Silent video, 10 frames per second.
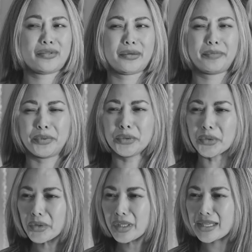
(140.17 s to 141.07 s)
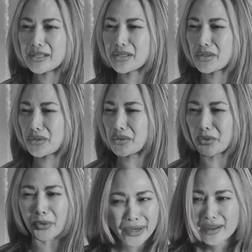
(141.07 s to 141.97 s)
the pool is
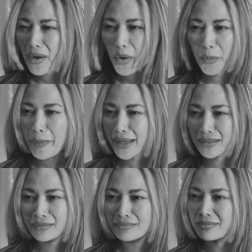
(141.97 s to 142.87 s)
sort of open?